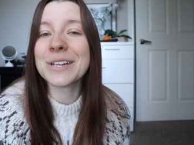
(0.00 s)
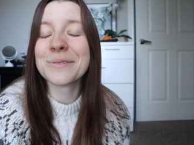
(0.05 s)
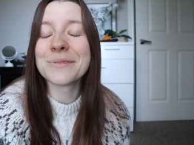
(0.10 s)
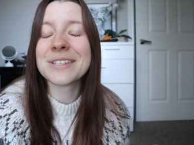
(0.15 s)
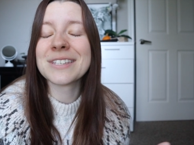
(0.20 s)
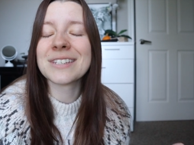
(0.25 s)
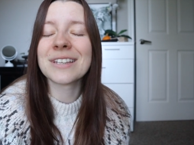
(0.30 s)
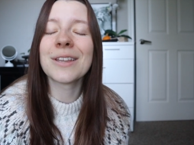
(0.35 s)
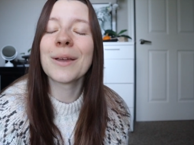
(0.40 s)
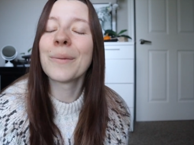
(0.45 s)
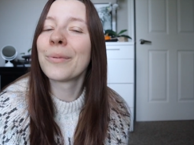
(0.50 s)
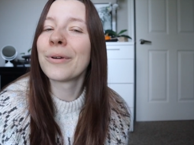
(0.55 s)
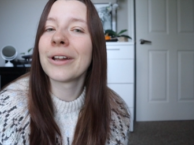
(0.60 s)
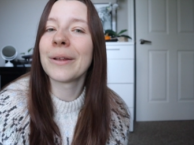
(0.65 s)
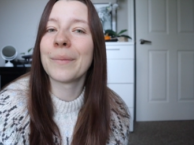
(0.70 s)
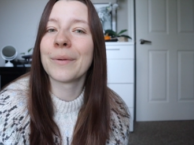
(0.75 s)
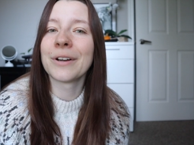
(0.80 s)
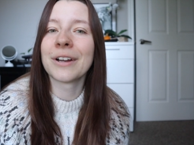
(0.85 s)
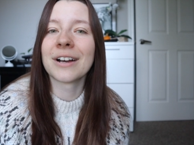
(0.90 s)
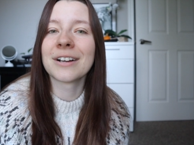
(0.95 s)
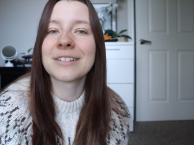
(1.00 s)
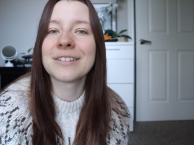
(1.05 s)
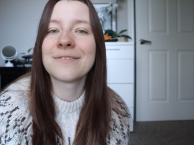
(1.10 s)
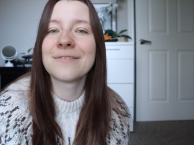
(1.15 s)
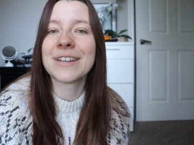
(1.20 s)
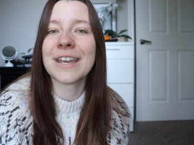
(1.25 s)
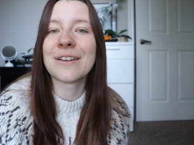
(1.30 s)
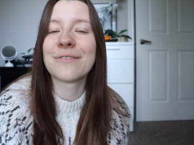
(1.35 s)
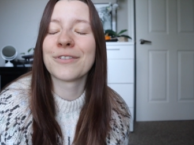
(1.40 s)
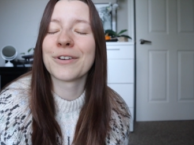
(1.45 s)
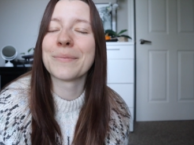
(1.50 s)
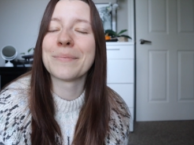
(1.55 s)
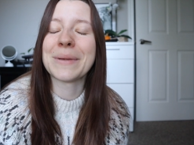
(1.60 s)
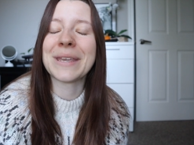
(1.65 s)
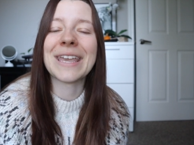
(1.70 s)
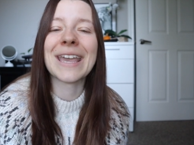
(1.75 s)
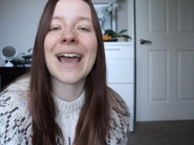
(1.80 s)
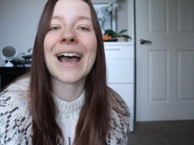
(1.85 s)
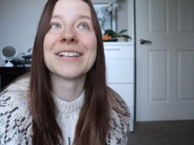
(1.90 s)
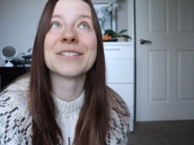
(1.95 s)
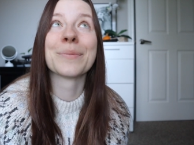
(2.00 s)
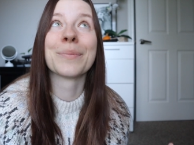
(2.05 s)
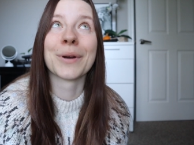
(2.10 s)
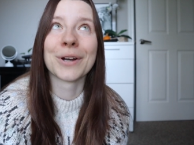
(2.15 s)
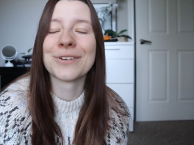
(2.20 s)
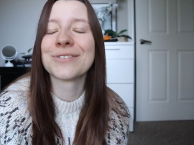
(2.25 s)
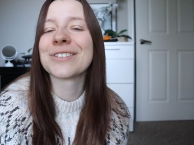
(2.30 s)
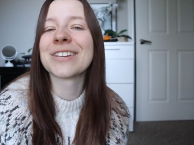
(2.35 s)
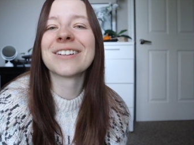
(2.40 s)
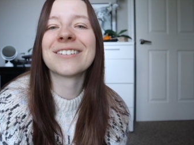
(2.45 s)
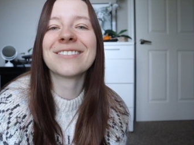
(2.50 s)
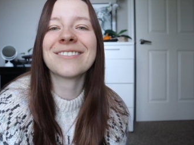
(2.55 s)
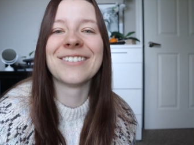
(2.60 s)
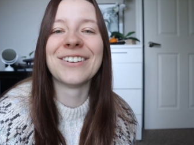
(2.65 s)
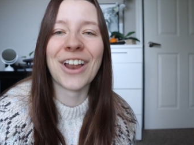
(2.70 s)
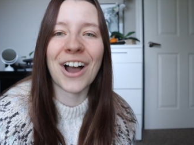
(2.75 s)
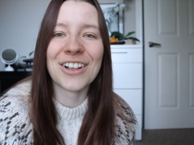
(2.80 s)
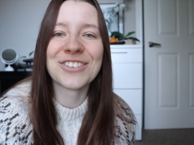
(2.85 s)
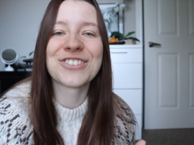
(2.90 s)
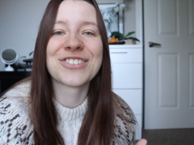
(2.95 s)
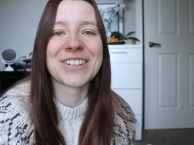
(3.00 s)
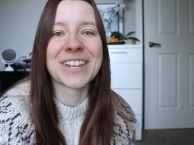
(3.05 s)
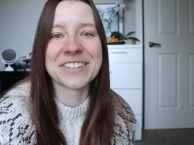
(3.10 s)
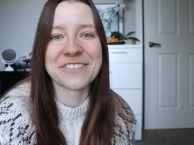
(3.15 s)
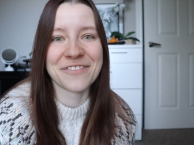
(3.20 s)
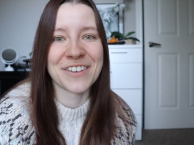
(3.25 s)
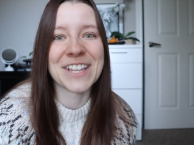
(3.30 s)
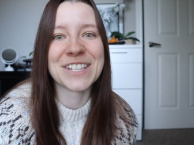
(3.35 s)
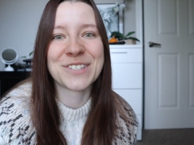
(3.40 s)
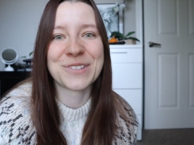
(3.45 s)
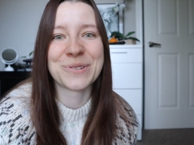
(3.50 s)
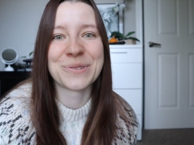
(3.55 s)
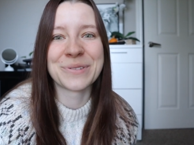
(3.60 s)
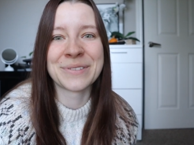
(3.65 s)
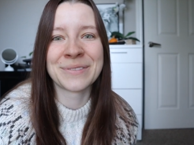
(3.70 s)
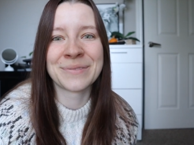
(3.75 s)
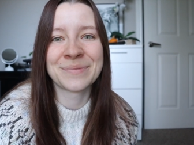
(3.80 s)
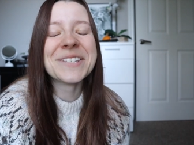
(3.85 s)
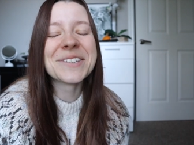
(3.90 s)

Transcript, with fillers: it was still a pretty productive day for me as a person, not just as a vet student.